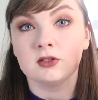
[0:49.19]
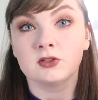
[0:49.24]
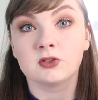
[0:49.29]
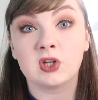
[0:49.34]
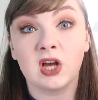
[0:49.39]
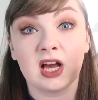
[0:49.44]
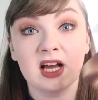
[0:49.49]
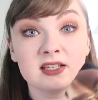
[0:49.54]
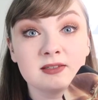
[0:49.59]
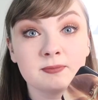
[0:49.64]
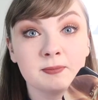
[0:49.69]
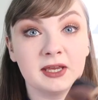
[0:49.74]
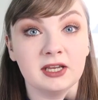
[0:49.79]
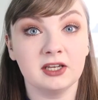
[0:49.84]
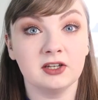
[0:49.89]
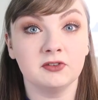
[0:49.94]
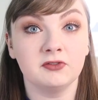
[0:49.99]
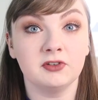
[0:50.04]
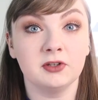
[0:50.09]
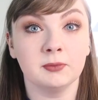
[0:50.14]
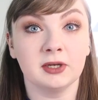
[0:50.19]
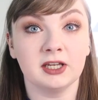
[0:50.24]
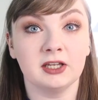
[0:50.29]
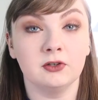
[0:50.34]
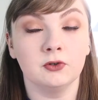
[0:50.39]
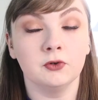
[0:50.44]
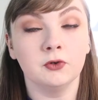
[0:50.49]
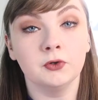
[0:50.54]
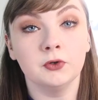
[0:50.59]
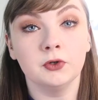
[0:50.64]
So as many of you
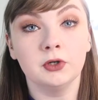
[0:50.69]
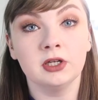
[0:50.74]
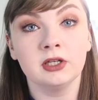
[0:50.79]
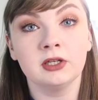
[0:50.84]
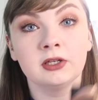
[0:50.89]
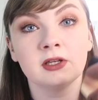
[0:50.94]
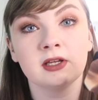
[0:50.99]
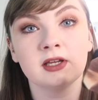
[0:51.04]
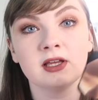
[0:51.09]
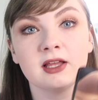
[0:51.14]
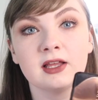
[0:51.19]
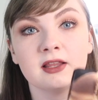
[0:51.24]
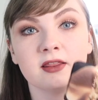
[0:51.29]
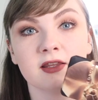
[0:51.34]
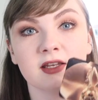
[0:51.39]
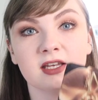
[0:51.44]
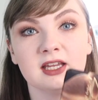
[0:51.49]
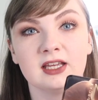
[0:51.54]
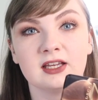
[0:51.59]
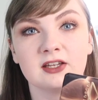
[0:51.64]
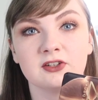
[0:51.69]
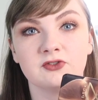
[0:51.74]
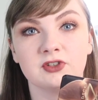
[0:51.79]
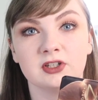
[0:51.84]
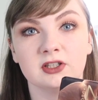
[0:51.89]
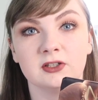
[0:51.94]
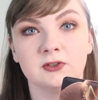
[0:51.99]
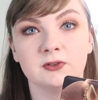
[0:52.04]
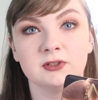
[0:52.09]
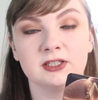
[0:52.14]
might know, the Naked
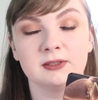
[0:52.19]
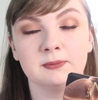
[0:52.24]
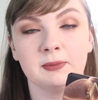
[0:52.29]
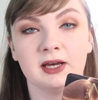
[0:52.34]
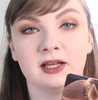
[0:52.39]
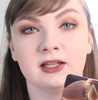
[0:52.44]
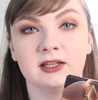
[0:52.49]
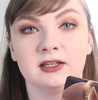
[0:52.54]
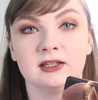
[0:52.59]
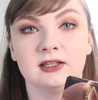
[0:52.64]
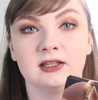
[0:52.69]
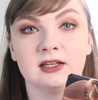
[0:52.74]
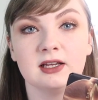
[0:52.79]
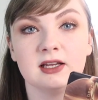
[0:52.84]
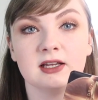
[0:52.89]
Reloaded palette